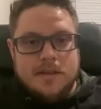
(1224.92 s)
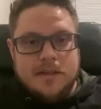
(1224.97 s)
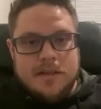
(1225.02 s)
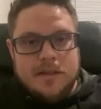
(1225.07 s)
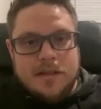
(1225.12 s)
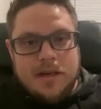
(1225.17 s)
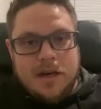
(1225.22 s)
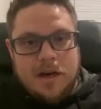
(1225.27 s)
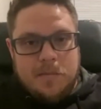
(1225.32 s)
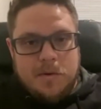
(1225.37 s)

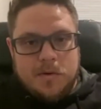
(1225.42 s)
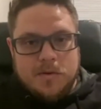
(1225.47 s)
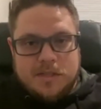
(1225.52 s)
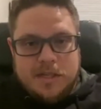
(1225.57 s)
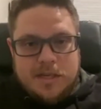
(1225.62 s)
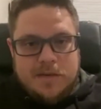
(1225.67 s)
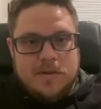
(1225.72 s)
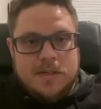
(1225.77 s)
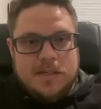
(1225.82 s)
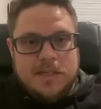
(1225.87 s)
Almost
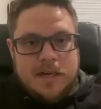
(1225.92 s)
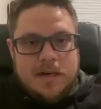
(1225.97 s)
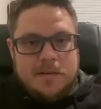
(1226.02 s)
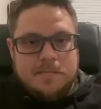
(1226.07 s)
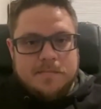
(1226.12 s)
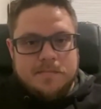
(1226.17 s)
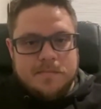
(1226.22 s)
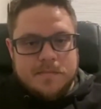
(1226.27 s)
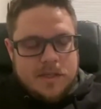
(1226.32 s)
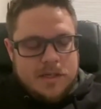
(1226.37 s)
every time.
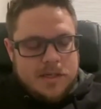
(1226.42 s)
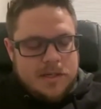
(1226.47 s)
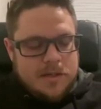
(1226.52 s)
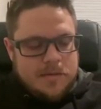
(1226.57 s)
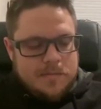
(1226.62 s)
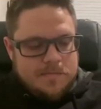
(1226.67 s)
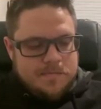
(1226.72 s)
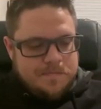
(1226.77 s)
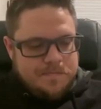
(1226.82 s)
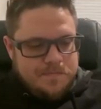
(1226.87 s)

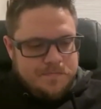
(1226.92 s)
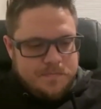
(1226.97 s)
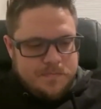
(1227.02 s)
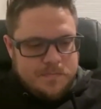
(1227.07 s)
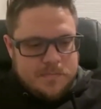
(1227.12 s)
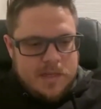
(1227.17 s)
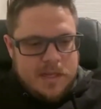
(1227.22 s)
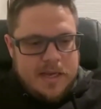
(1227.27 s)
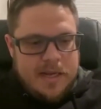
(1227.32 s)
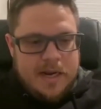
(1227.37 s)

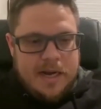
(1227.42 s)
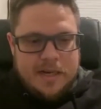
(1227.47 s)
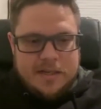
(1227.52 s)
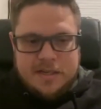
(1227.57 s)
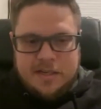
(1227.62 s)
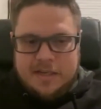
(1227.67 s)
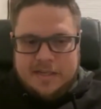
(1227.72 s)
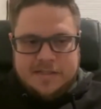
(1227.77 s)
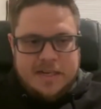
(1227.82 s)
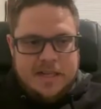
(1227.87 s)
And I
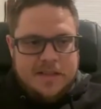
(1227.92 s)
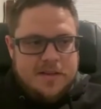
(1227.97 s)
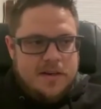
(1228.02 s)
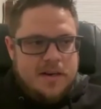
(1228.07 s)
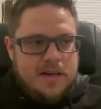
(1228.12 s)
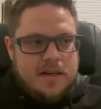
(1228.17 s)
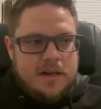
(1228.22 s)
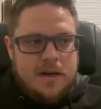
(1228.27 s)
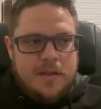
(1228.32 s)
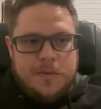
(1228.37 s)
sat there
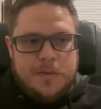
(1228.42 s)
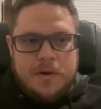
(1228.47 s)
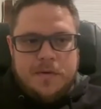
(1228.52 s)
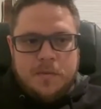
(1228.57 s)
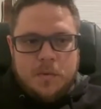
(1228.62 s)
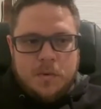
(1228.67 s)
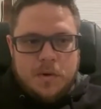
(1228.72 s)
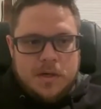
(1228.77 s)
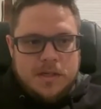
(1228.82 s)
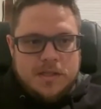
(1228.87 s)
and I caught 3 or
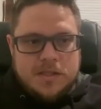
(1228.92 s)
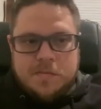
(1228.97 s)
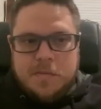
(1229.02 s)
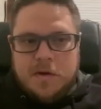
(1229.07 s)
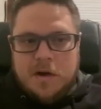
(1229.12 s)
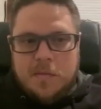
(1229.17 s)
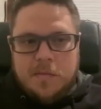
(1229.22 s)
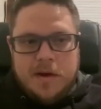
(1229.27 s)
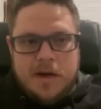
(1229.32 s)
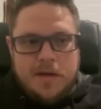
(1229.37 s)
4 good
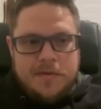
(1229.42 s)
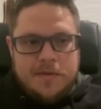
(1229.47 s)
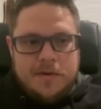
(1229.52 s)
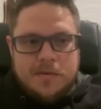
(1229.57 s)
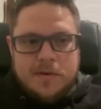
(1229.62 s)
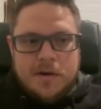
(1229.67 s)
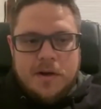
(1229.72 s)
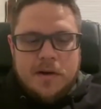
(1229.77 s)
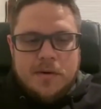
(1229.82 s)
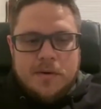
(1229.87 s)
smallmouth in a
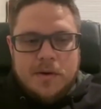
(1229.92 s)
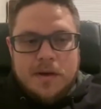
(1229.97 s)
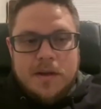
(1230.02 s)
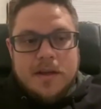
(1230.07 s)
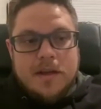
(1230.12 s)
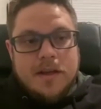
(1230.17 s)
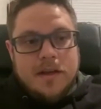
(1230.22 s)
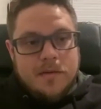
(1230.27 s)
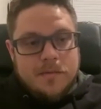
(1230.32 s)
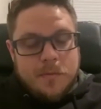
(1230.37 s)
row.
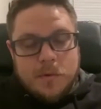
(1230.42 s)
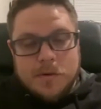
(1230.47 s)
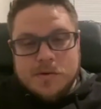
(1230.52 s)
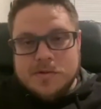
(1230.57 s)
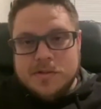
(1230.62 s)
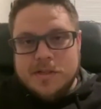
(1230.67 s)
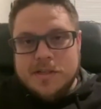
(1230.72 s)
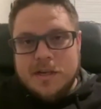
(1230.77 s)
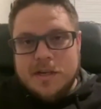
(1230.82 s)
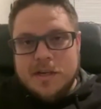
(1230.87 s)

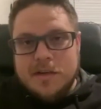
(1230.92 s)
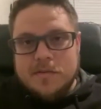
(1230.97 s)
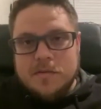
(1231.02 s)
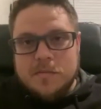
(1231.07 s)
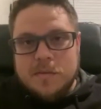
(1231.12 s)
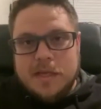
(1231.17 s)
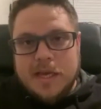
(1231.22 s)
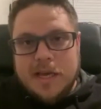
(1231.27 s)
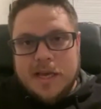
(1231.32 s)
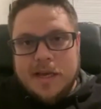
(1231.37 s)
Unfortunately, none of
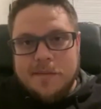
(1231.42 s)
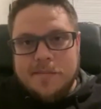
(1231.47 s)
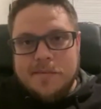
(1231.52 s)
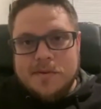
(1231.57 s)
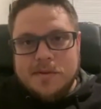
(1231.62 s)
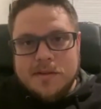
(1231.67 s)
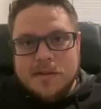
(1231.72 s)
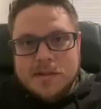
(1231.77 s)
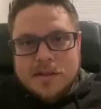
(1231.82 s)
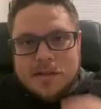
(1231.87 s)
them kept,
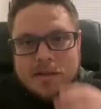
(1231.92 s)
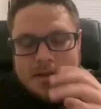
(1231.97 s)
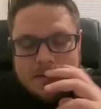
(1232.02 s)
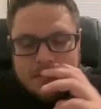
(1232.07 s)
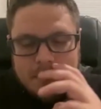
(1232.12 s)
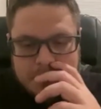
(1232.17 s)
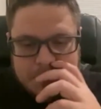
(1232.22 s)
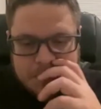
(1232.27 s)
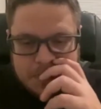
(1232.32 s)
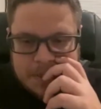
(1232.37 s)

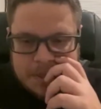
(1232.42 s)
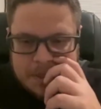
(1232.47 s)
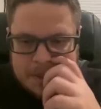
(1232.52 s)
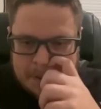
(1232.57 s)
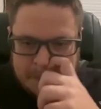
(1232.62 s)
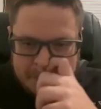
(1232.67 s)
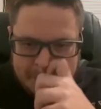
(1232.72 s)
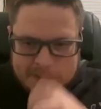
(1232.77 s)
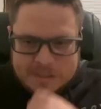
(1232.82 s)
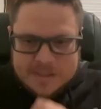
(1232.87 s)
which we ended
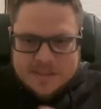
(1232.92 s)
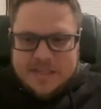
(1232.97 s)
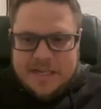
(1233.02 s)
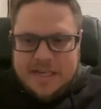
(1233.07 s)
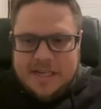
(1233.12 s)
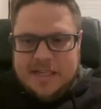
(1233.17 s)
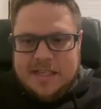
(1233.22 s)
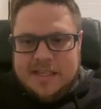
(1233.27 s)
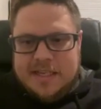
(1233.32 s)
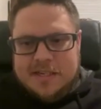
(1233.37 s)
up getting
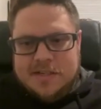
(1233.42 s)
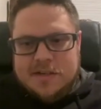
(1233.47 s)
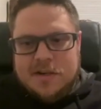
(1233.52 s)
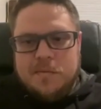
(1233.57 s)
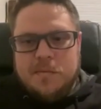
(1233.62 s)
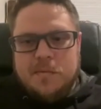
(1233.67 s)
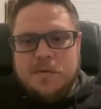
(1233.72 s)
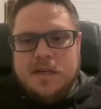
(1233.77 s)
second in that tournament.